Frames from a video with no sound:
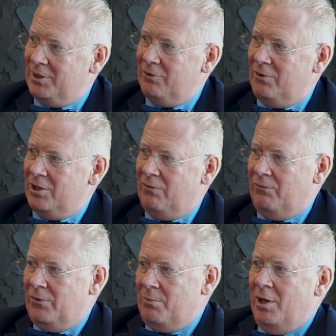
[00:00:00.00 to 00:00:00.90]
situation
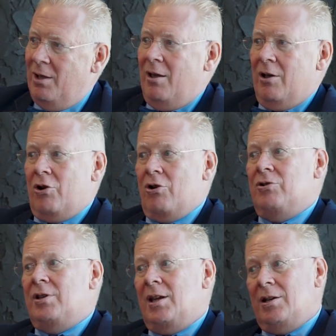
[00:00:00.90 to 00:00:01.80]
from
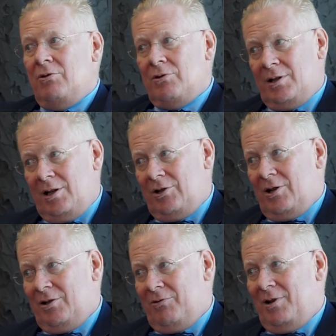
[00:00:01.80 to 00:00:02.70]
continuous
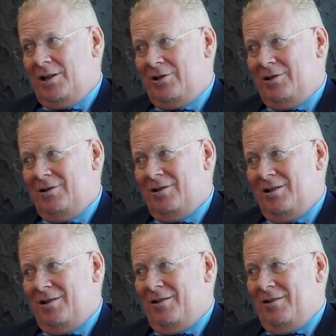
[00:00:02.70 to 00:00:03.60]
degeneration
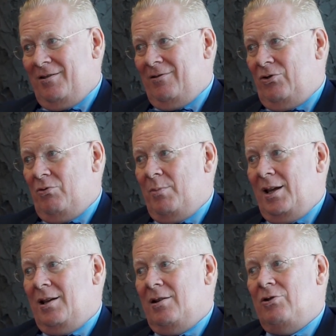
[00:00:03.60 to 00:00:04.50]
to
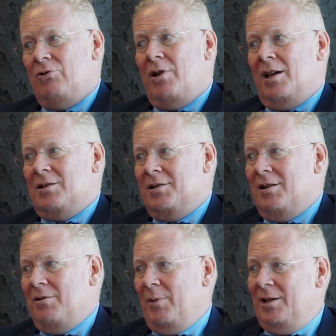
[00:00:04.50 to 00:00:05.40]
making new
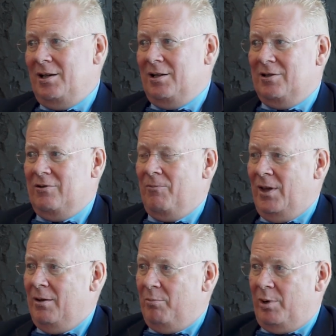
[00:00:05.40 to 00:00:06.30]
extracellular matrix. Now,
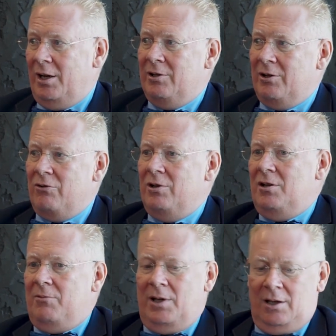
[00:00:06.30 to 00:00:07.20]
breakdown in
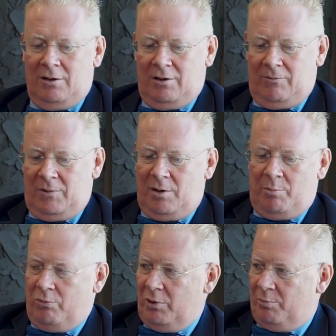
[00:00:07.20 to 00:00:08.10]
a way, when it
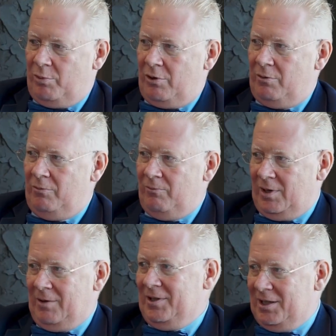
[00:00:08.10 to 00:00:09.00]
would burn,
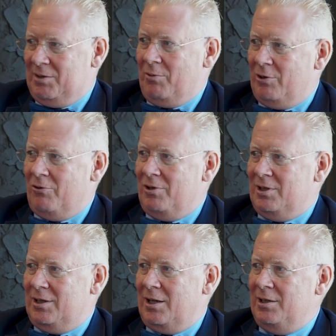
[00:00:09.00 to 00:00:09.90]
that's where it all
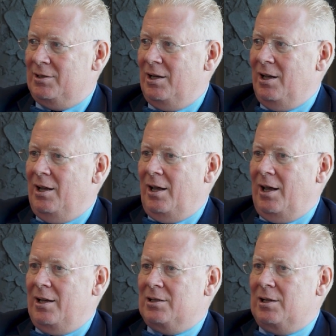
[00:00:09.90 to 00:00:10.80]
started,
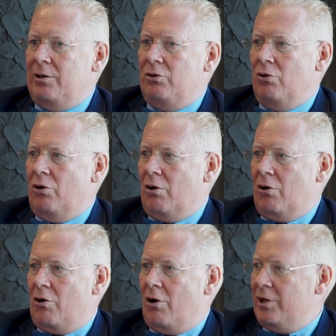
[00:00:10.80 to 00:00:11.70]
has led to
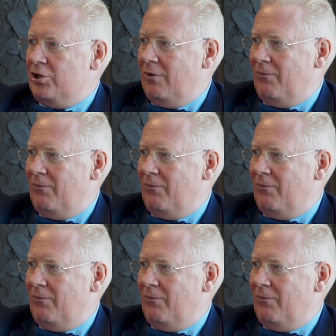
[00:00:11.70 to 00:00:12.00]
collagen